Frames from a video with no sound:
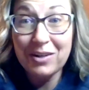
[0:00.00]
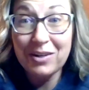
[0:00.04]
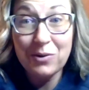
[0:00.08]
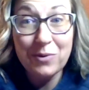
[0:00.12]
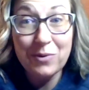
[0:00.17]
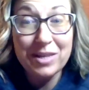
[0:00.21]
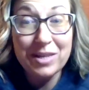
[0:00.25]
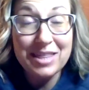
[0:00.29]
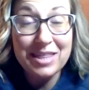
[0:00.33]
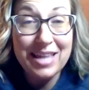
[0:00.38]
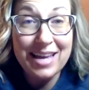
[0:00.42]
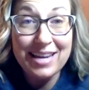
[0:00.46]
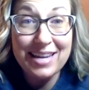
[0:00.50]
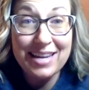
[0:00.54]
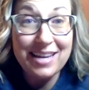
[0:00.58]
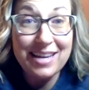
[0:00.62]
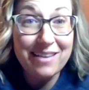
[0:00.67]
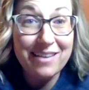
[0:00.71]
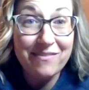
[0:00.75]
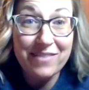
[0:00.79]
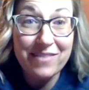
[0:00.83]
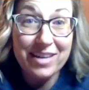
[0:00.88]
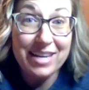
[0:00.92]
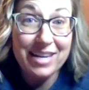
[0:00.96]
with any
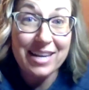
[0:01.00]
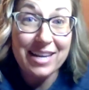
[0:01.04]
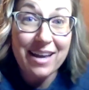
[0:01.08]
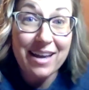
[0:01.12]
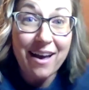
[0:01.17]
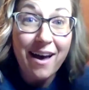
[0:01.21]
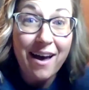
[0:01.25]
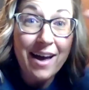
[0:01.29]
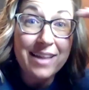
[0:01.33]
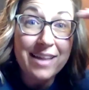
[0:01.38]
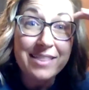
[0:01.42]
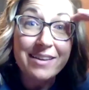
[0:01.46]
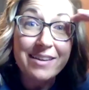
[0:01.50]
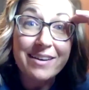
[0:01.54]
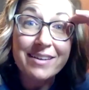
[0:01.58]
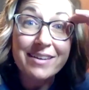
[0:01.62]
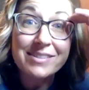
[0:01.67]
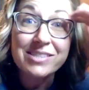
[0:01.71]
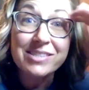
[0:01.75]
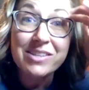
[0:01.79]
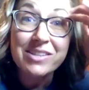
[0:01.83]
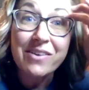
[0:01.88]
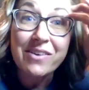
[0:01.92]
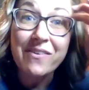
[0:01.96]
of it either.
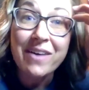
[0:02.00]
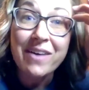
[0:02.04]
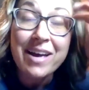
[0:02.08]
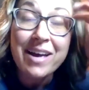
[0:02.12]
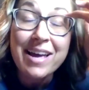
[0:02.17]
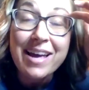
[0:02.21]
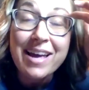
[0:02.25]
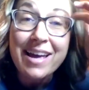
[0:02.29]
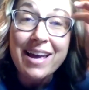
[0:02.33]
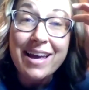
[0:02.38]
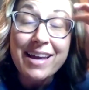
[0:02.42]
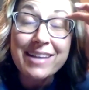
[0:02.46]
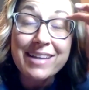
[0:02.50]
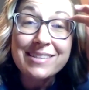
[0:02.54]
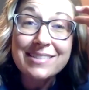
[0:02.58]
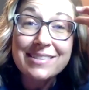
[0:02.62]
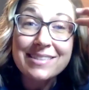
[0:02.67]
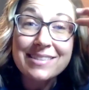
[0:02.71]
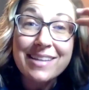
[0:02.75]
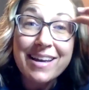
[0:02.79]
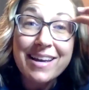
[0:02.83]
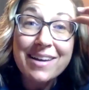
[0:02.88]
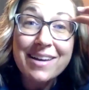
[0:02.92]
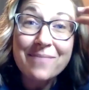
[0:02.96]
So
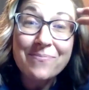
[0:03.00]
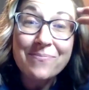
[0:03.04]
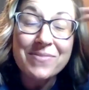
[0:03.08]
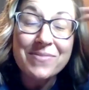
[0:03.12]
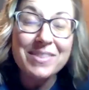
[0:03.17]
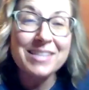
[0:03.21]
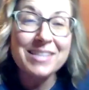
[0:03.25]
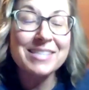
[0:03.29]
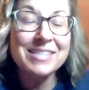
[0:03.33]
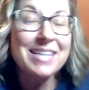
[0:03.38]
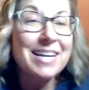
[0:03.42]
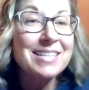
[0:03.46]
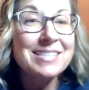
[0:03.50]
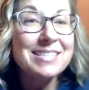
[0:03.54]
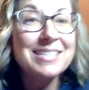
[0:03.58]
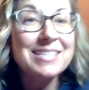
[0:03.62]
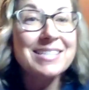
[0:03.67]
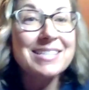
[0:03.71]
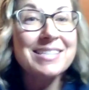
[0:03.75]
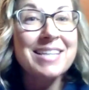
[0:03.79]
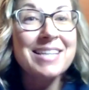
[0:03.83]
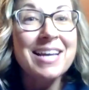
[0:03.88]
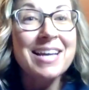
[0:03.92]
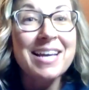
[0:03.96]
it's the science
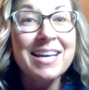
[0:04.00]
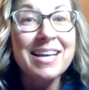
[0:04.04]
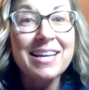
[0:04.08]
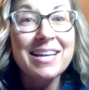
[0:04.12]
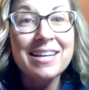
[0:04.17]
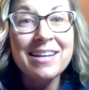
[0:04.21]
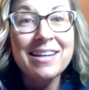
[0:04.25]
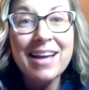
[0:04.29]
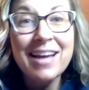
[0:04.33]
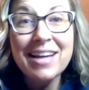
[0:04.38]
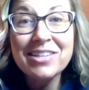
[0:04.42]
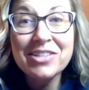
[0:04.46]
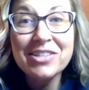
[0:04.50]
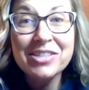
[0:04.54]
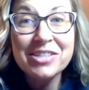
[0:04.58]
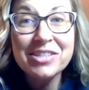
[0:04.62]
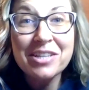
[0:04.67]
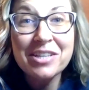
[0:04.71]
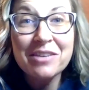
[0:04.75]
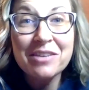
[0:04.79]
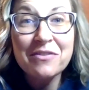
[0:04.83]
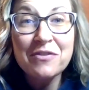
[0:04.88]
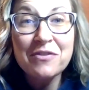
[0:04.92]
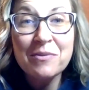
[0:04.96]
is not just
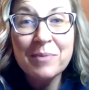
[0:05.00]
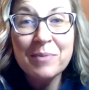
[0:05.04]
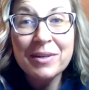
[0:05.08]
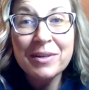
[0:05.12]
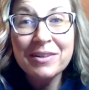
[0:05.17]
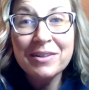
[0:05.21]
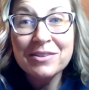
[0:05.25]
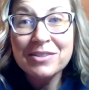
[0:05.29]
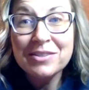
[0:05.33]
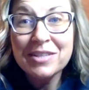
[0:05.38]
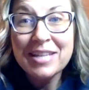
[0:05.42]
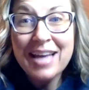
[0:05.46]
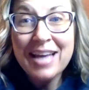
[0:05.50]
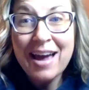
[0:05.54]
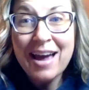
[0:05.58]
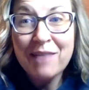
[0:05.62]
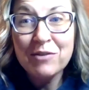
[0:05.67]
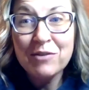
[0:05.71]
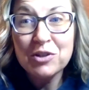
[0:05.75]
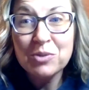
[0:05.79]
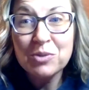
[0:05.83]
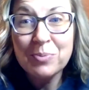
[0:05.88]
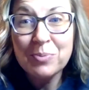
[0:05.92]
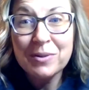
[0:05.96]
unfamiliar to the
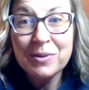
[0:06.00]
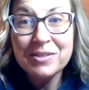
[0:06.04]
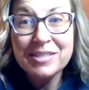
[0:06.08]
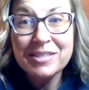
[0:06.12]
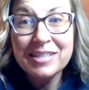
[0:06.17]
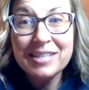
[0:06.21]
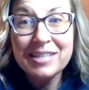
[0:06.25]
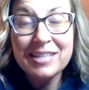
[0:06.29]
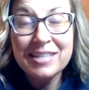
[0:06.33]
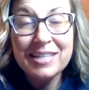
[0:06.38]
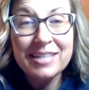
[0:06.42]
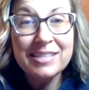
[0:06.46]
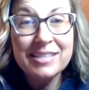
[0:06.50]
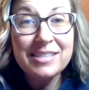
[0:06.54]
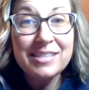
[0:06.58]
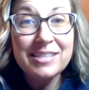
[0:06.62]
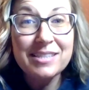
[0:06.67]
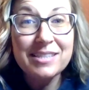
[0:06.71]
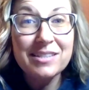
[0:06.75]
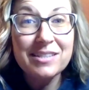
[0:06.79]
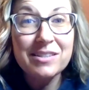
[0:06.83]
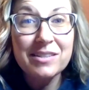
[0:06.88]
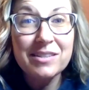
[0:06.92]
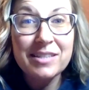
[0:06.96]
average person.
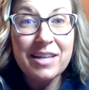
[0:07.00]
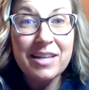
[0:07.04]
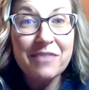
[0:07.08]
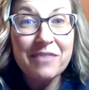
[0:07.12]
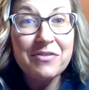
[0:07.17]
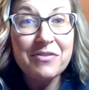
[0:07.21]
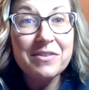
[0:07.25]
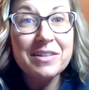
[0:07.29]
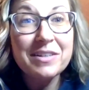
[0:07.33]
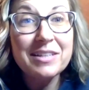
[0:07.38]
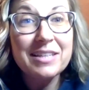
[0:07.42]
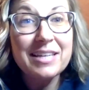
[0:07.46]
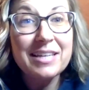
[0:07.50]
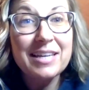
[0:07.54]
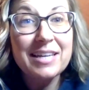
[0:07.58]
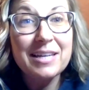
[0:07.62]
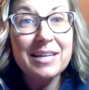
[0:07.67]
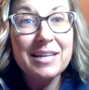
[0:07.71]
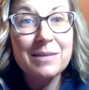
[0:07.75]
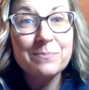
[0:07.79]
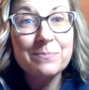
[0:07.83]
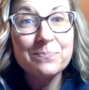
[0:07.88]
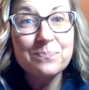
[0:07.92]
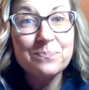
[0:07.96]
It's
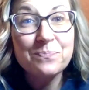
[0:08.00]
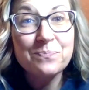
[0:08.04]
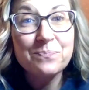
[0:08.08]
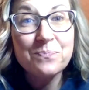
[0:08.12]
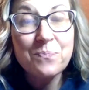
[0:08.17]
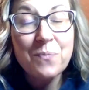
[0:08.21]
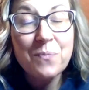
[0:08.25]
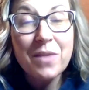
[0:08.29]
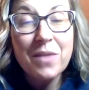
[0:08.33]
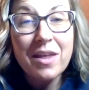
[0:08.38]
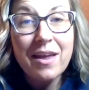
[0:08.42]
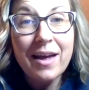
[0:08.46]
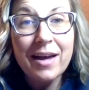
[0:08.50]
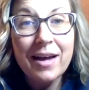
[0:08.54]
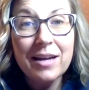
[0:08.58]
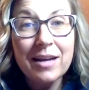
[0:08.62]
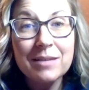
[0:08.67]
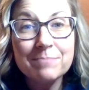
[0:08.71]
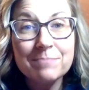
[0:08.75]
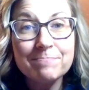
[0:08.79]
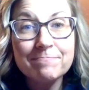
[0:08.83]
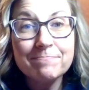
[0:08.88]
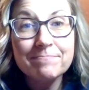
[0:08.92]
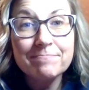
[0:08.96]
definitely
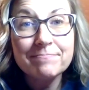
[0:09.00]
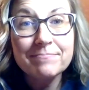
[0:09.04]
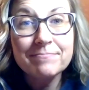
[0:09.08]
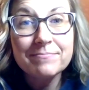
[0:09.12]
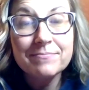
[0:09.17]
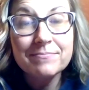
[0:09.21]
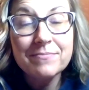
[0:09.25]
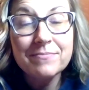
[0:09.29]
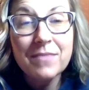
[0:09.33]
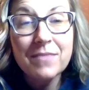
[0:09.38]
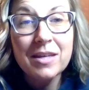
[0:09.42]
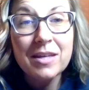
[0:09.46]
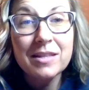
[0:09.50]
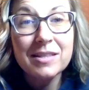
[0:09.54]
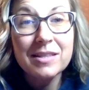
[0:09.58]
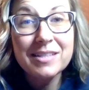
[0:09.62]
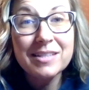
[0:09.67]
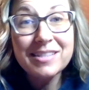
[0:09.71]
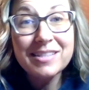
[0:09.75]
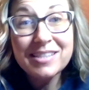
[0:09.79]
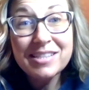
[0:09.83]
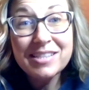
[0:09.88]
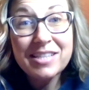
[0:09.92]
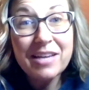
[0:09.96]
um,
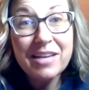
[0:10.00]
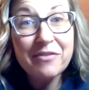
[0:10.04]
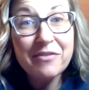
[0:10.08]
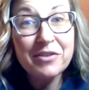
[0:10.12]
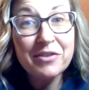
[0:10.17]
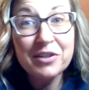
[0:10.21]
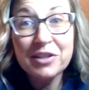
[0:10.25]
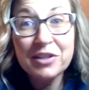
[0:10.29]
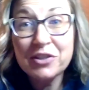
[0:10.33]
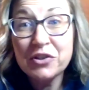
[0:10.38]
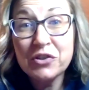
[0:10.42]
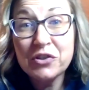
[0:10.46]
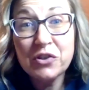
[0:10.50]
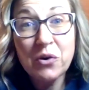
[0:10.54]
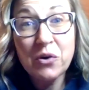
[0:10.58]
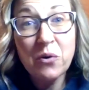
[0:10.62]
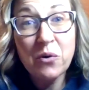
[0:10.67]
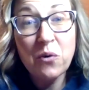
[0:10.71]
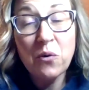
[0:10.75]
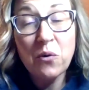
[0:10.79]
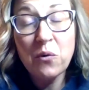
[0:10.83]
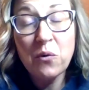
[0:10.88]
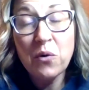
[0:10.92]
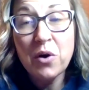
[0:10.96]
this is definitely
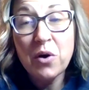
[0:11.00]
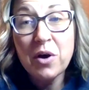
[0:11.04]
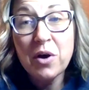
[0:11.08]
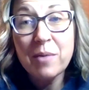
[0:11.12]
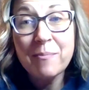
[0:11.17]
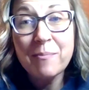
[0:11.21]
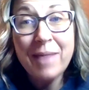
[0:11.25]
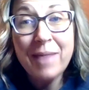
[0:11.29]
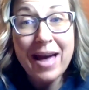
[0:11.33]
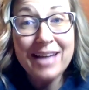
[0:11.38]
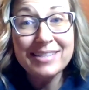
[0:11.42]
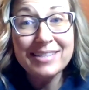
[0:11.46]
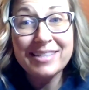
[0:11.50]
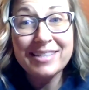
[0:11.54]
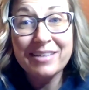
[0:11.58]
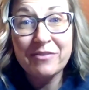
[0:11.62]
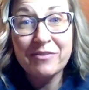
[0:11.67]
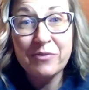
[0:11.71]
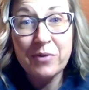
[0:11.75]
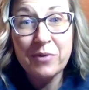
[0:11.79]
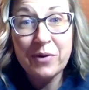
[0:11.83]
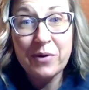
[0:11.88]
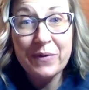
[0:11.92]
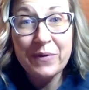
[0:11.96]
so
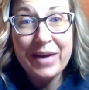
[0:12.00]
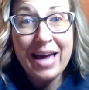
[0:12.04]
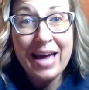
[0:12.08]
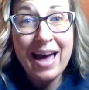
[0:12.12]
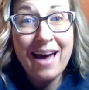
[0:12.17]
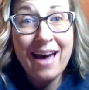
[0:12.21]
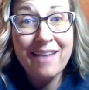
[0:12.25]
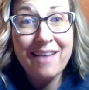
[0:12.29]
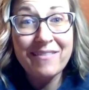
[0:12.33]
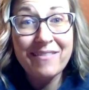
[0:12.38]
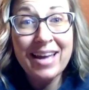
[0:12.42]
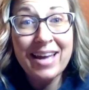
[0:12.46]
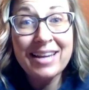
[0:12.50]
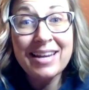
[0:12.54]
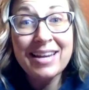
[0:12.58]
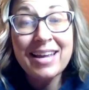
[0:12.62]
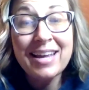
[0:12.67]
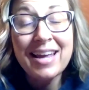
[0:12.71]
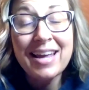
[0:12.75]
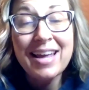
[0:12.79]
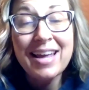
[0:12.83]
massive what we have. And